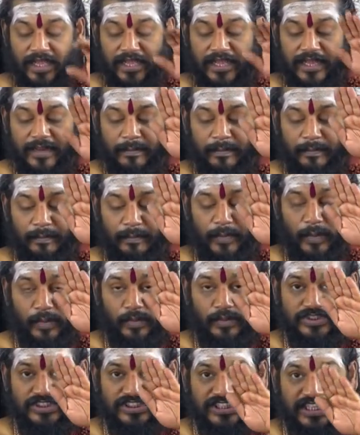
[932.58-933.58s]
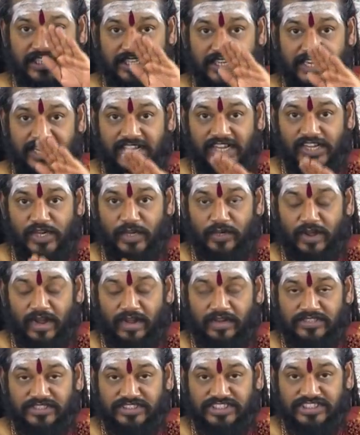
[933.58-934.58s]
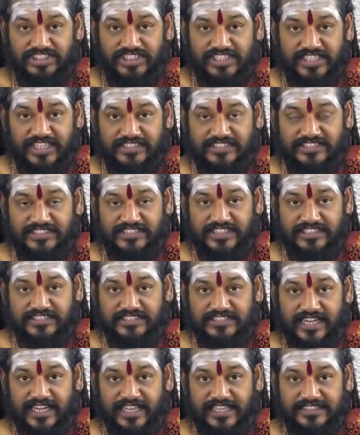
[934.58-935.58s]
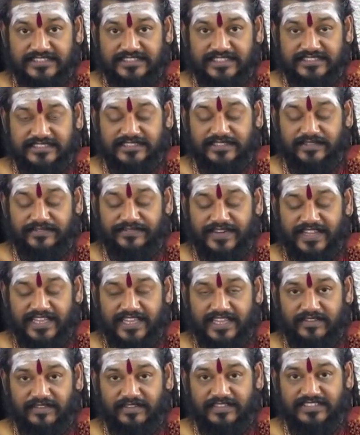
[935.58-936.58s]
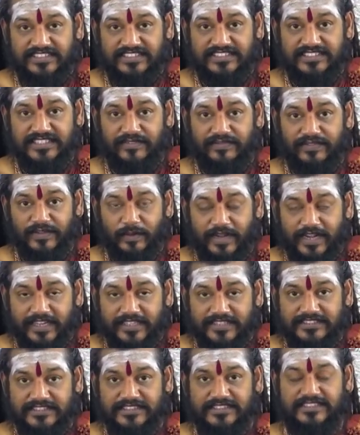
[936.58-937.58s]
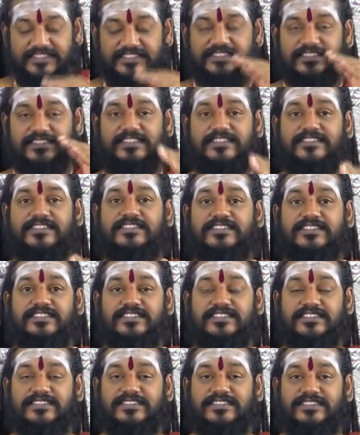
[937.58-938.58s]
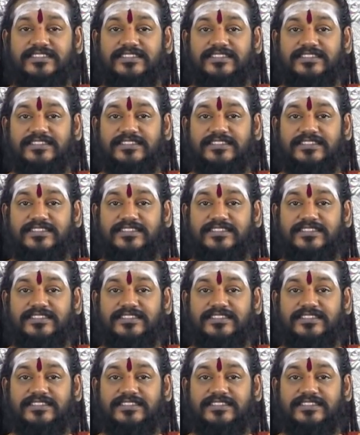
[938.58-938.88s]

Implosion into consciousness raises the frequency of your existence.